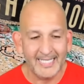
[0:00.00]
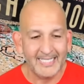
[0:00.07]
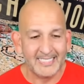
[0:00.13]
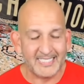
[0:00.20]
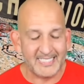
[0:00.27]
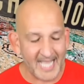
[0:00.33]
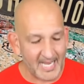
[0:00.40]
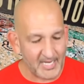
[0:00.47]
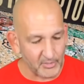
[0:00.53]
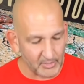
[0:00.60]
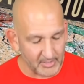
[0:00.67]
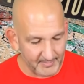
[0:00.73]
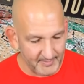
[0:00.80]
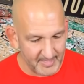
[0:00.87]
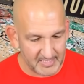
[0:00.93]
Set your
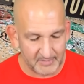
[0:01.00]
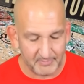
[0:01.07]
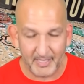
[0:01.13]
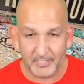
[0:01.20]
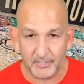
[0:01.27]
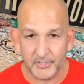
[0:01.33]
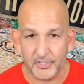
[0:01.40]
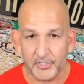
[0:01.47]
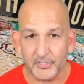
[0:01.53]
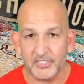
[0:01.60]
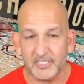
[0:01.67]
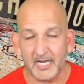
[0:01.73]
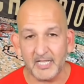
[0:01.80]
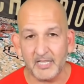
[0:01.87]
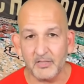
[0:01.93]
limits. Make sure you're
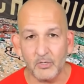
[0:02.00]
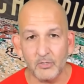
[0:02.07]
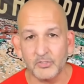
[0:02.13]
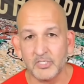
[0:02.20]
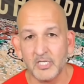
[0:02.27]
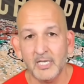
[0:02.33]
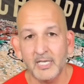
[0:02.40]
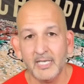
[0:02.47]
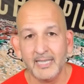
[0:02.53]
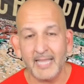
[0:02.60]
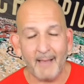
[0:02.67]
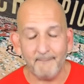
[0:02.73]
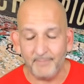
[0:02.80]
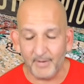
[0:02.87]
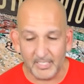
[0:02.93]
setting those
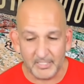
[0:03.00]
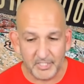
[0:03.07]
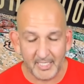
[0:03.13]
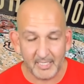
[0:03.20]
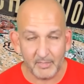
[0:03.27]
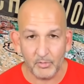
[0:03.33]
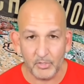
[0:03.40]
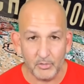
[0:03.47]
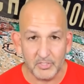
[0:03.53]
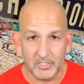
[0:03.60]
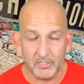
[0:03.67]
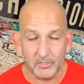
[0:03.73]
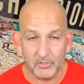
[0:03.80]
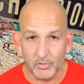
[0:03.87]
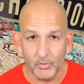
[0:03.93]
that budget
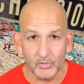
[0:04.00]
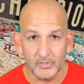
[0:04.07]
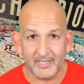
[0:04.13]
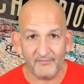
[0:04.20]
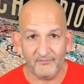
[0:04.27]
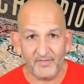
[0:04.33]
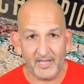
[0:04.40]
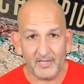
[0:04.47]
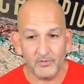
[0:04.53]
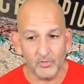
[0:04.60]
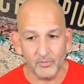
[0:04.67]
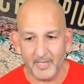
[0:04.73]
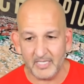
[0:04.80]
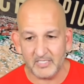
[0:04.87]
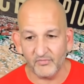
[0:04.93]
using the tools that
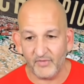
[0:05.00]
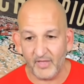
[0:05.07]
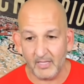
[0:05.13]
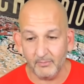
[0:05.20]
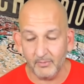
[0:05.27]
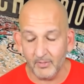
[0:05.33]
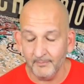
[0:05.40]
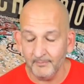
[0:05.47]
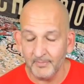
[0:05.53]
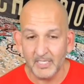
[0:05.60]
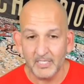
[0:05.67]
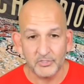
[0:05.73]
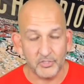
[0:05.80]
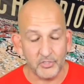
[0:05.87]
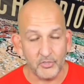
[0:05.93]
FanDuel makes available,
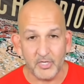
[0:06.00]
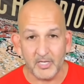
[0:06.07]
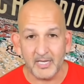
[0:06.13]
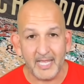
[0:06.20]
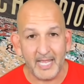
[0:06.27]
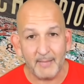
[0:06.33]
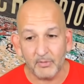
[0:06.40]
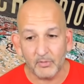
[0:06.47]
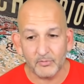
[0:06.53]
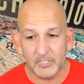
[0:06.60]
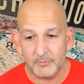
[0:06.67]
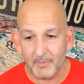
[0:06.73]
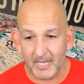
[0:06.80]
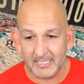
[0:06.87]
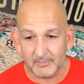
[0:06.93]
so you can gamble
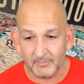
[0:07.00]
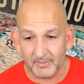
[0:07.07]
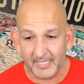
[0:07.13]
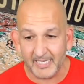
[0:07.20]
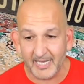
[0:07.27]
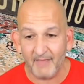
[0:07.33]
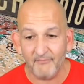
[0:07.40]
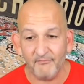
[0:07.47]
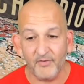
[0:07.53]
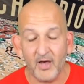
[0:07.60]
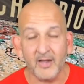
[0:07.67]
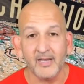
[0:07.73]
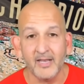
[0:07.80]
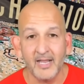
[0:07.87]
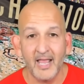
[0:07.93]
responsibly and have
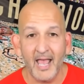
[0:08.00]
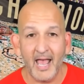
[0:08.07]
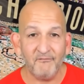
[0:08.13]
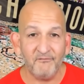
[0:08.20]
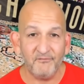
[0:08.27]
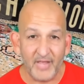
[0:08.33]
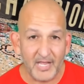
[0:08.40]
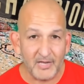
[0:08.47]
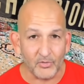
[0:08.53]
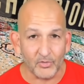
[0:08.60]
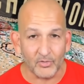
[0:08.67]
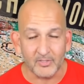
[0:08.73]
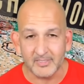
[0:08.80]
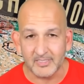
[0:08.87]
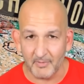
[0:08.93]
fun at
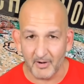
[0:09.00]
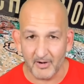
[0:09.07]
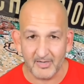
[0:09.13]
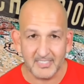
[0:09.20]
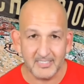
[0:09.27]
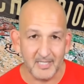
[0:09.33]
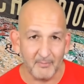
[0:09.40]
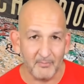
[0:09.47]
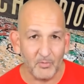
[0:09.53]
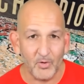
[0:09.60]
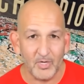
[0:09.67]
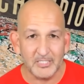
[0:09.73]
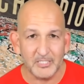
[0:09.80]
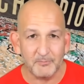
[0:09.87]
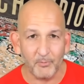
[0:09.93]
FanDuel. It's America's number
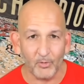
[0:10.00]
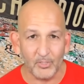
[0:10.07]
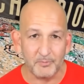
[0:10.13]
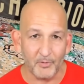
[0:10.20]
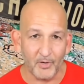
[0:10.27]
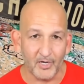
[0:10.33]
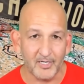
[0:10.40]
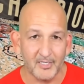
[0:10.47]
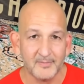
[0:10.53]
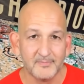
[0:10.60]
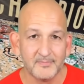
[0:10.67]
one sports book.